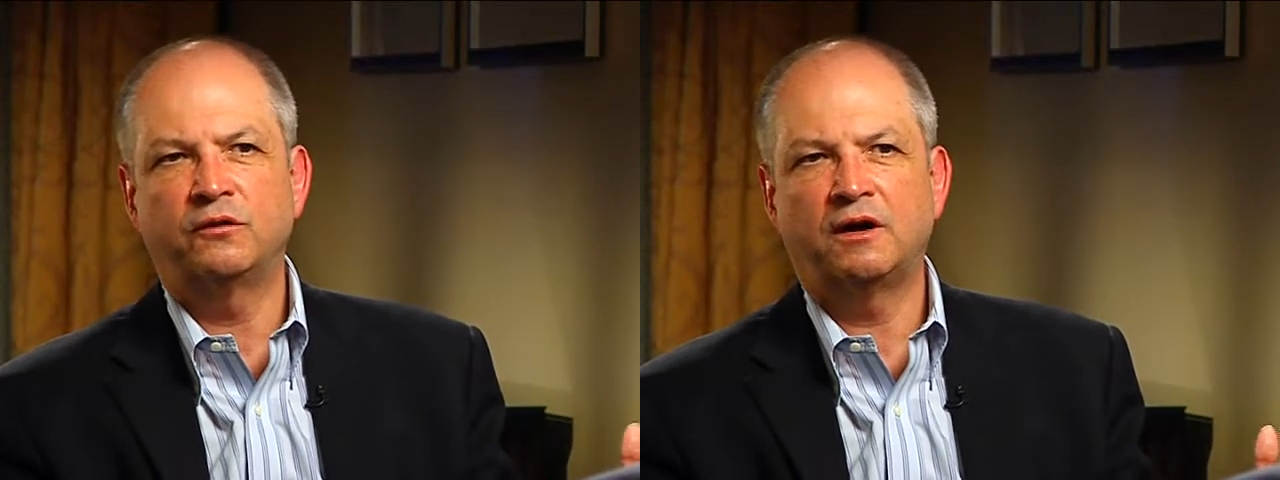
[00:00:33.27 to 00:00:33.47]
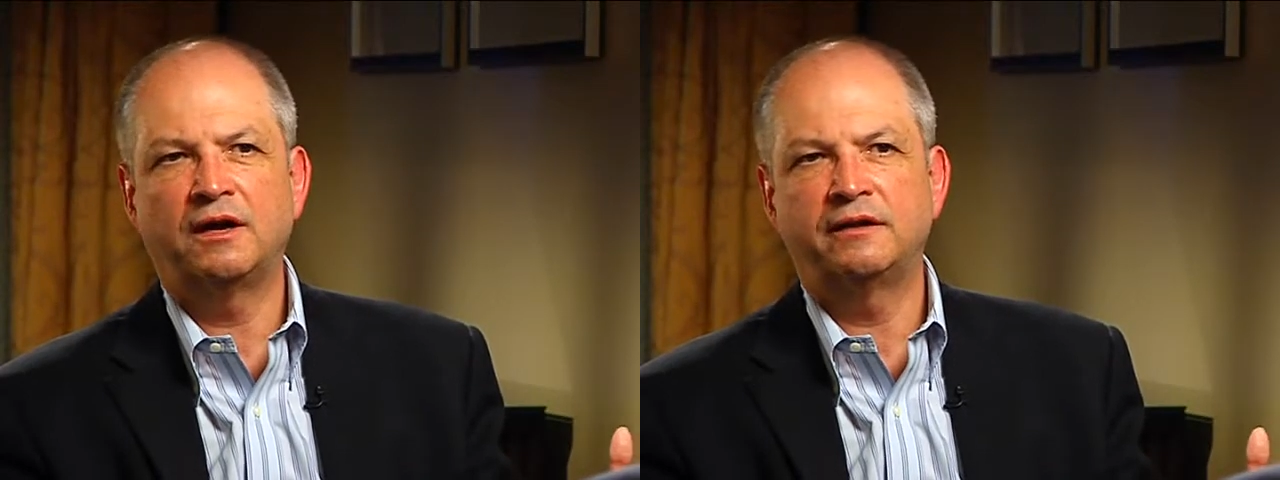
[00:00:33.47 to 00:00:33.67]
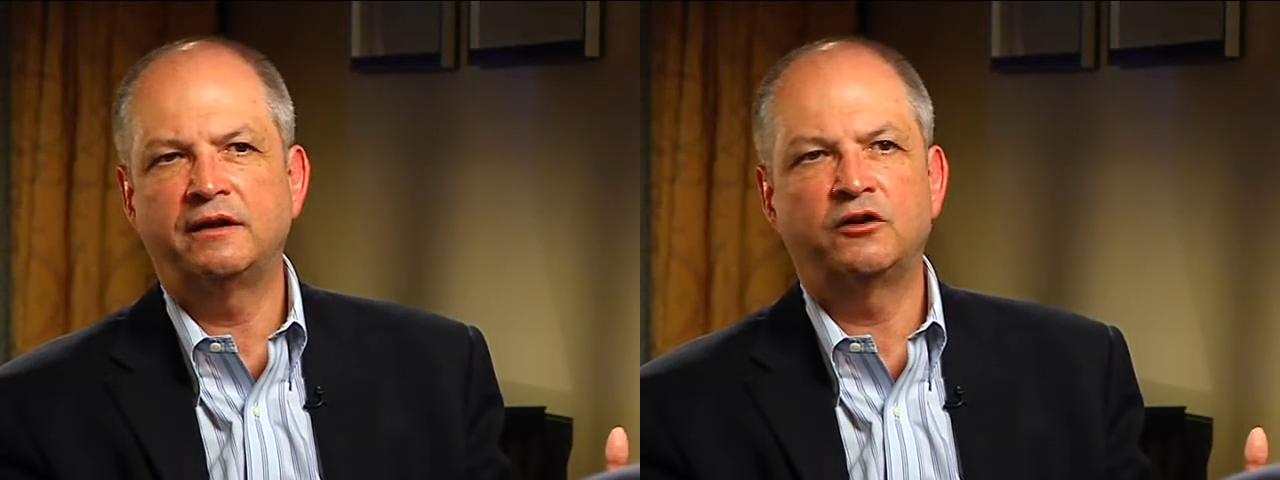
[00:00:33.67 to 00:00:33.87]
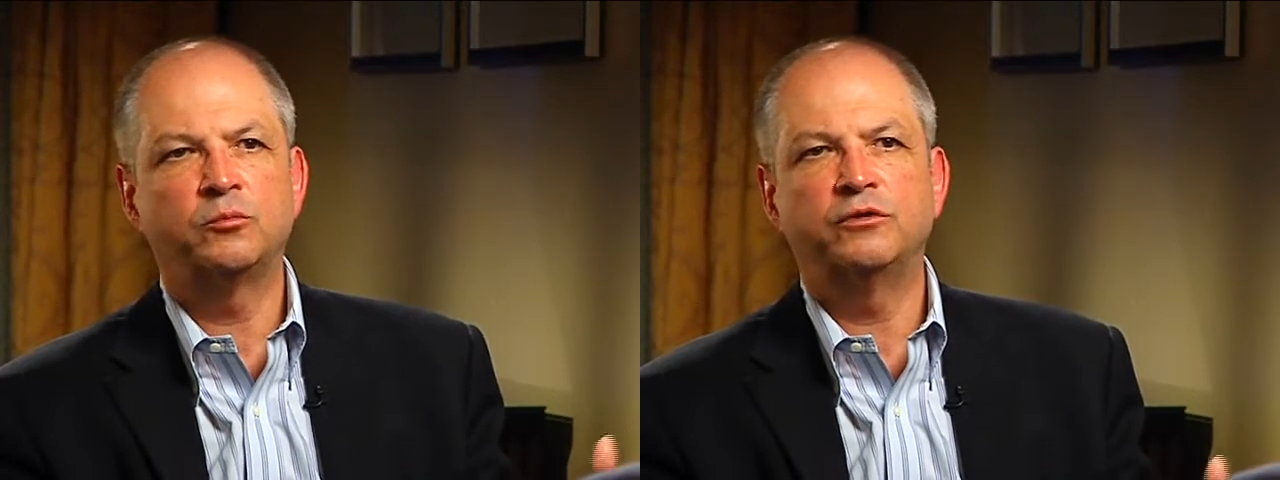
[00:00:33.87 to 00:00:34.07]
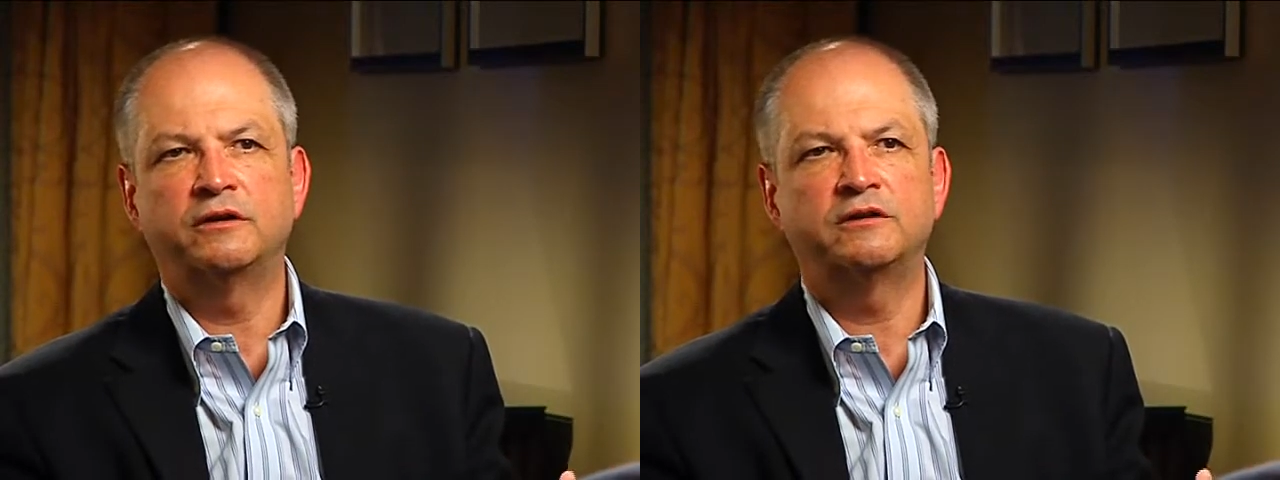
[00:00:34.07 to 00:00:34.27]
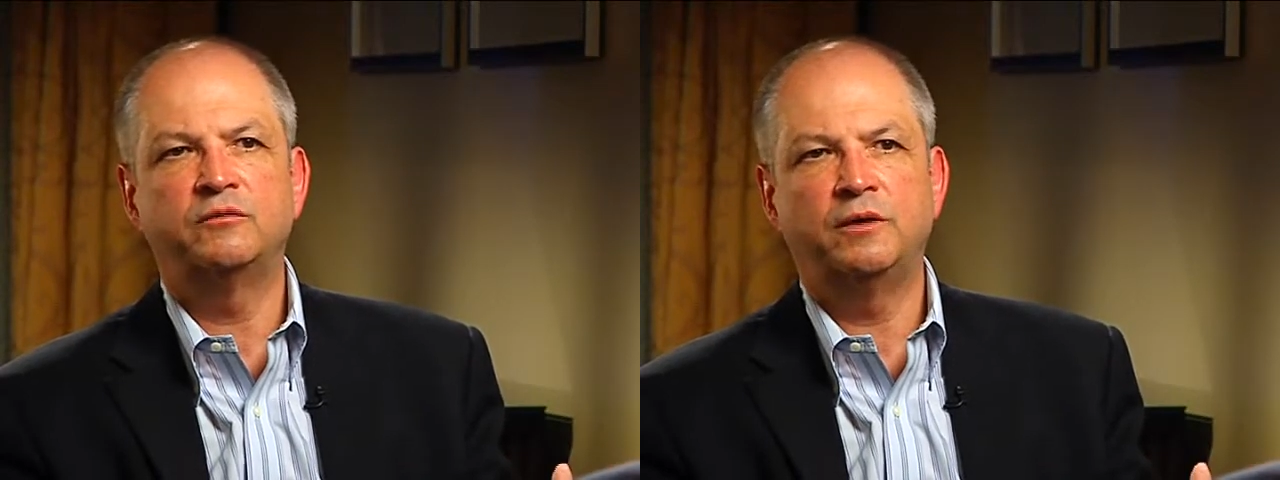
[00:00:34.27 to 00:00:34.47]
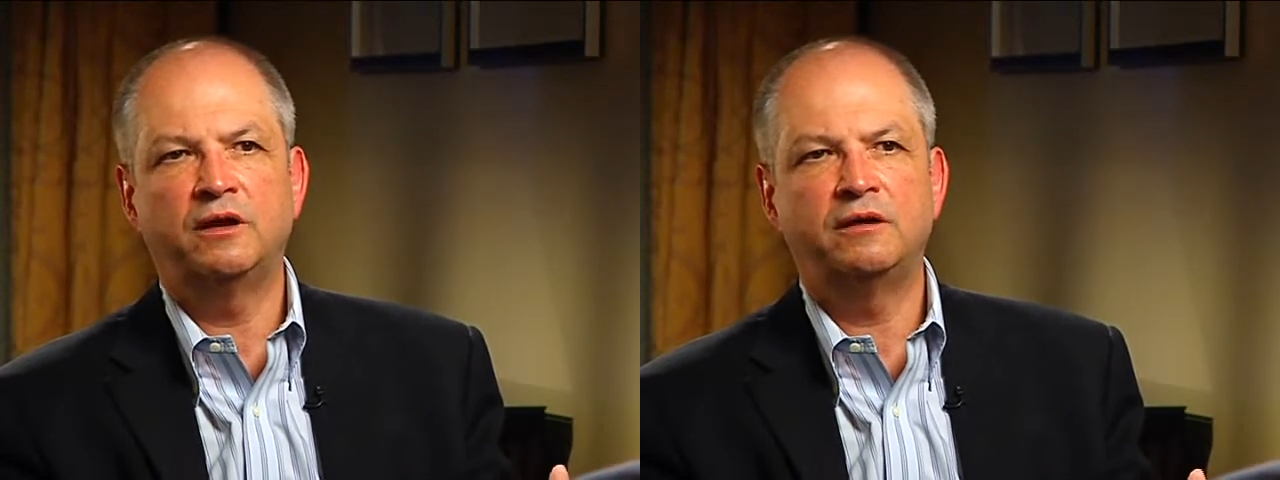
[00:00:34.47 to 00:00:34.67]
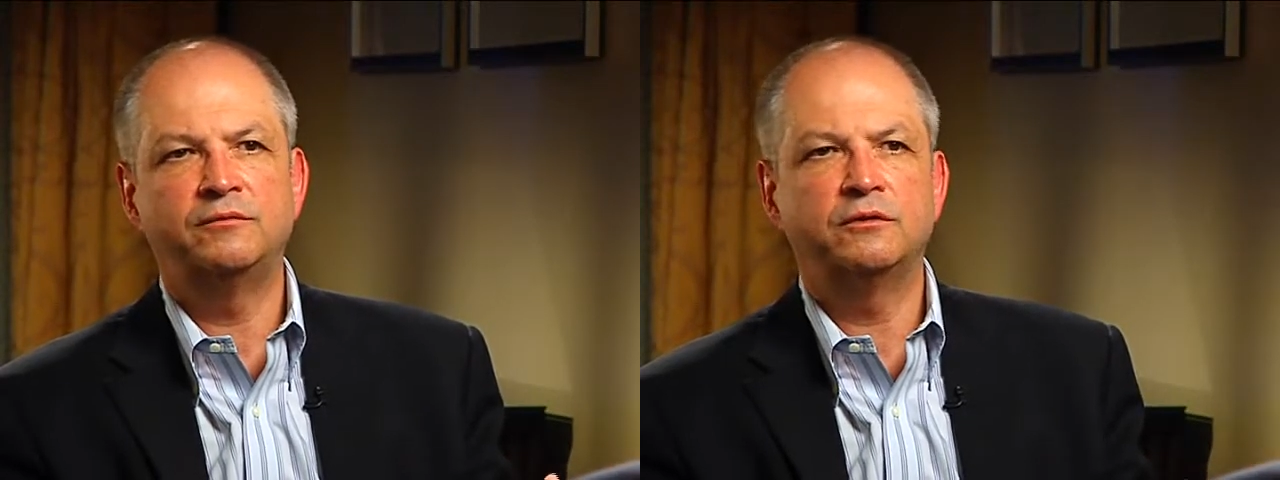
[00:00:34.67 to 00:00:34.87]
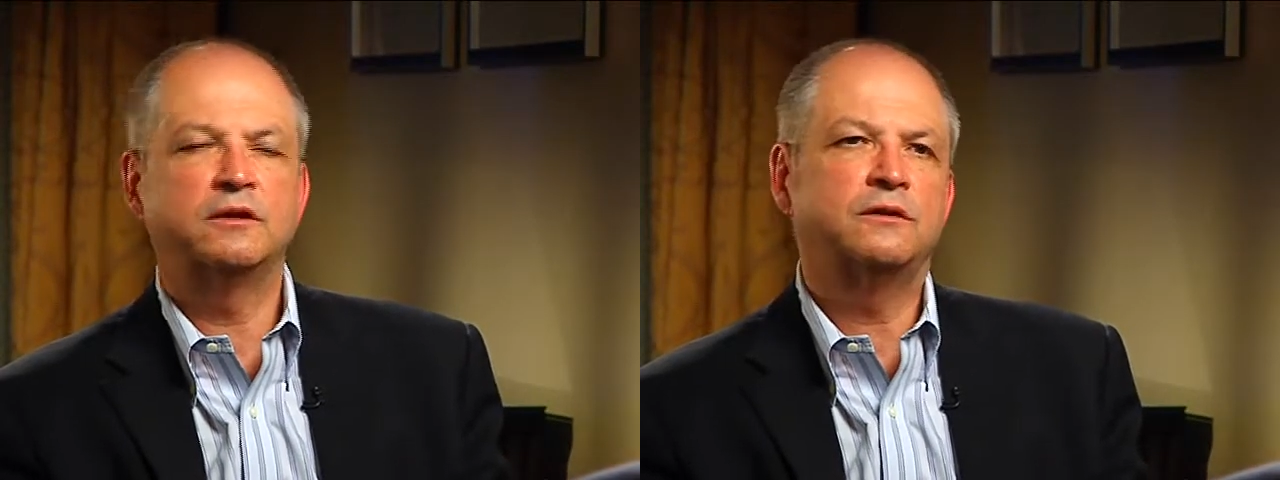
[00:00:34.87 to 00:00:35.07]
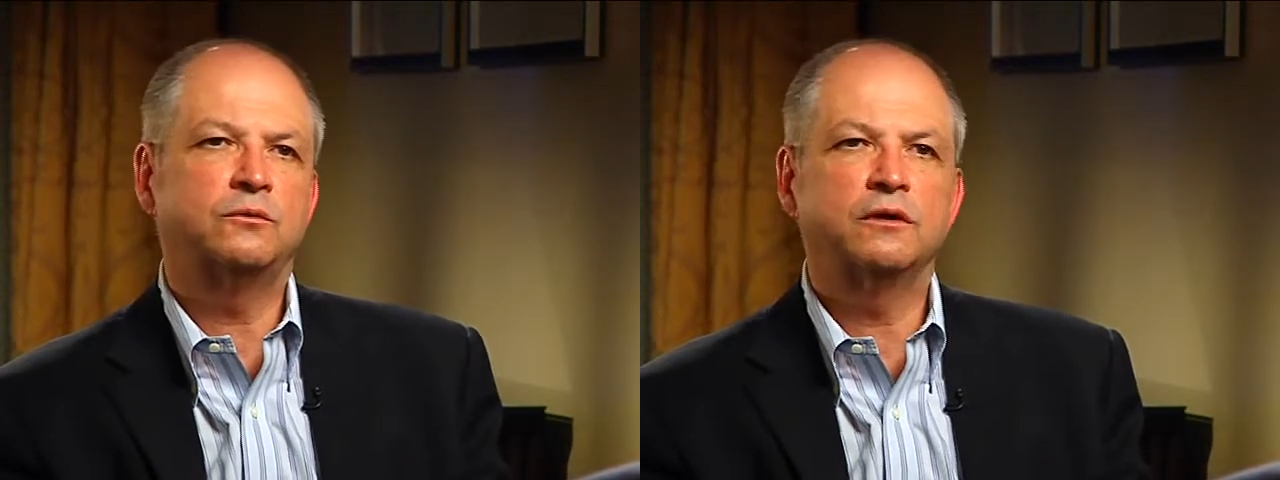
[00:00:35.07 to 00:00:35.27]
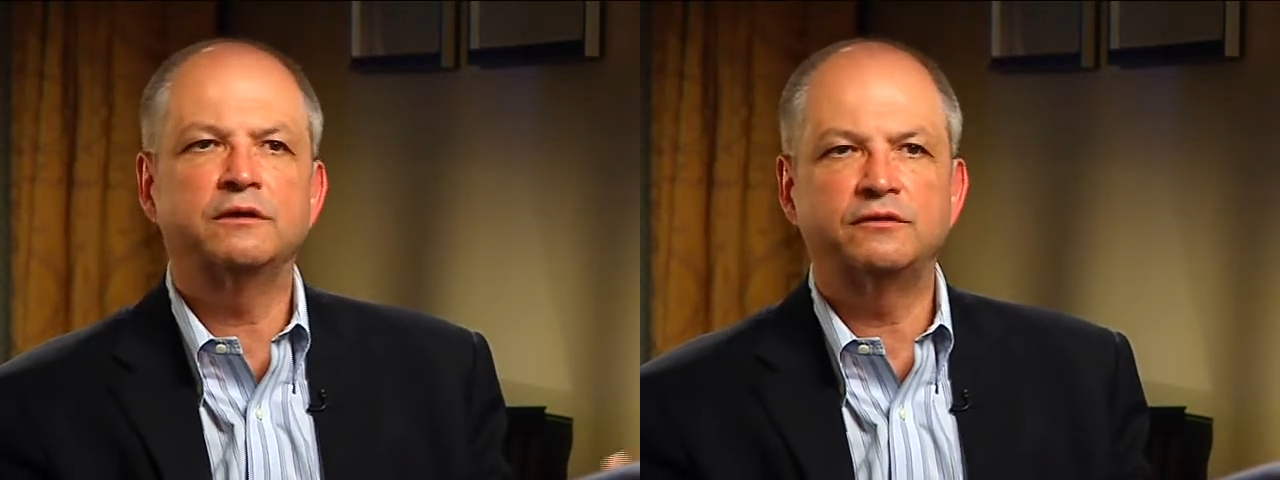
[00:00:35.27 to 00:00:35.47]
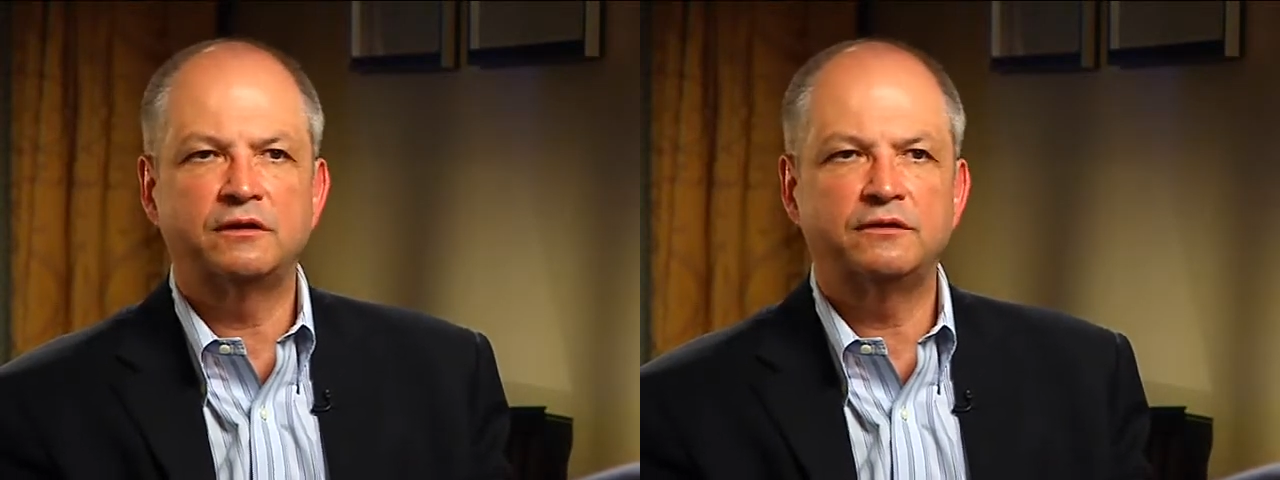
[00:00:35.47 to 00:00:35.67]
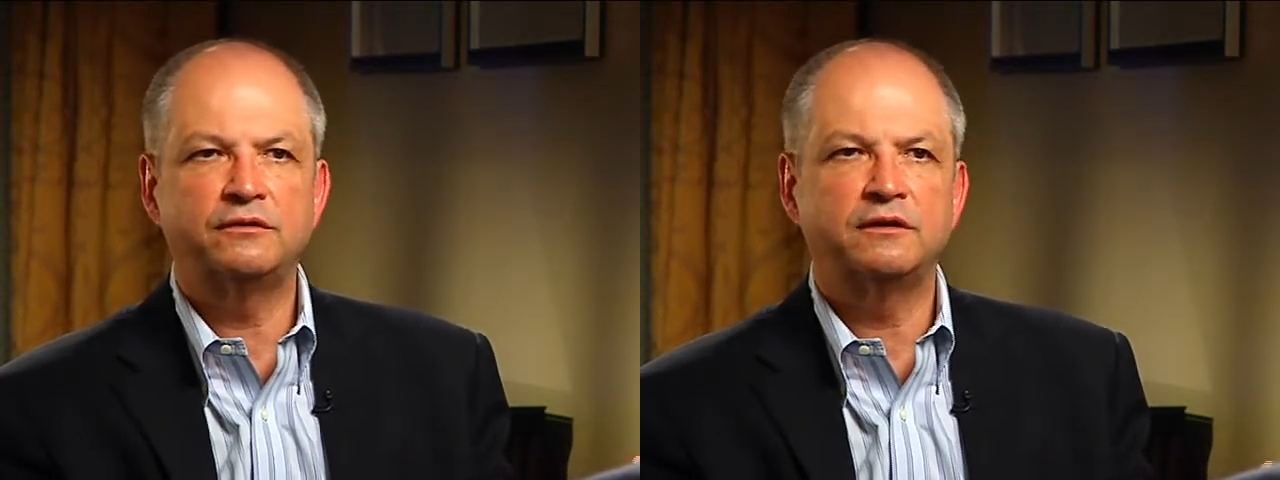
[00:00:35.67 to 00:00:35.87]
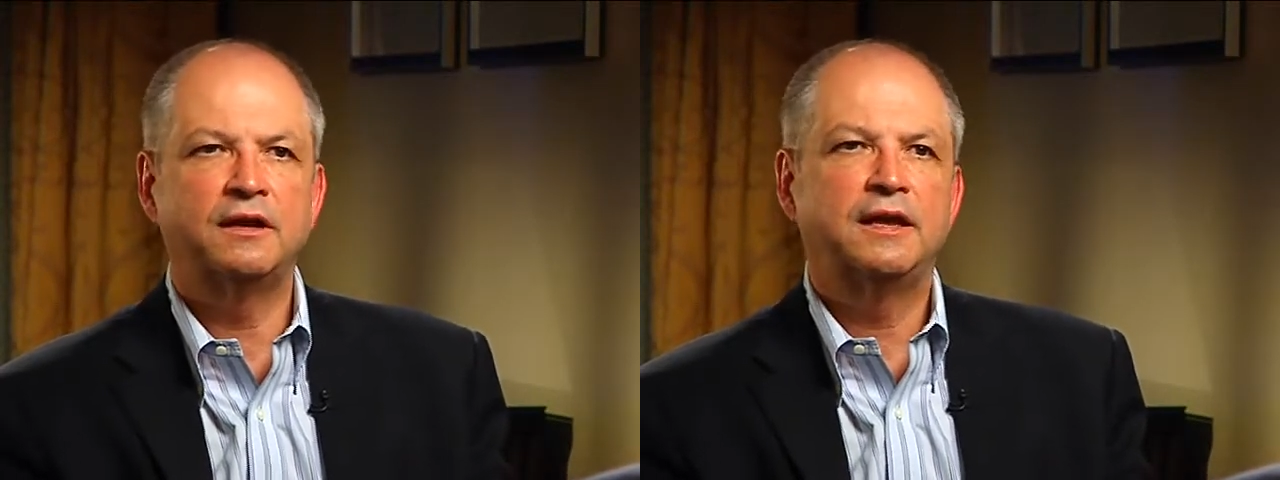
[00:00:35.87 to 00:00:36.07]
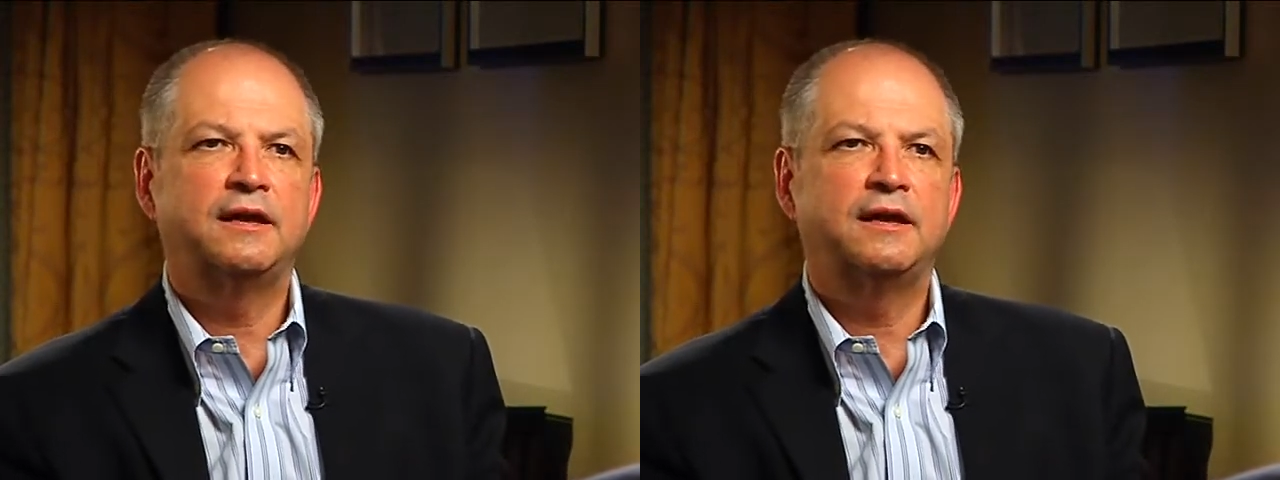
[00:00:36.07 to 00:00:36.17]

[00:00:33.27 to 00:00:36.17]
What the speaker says: for highly counterproductive behavior in an organization.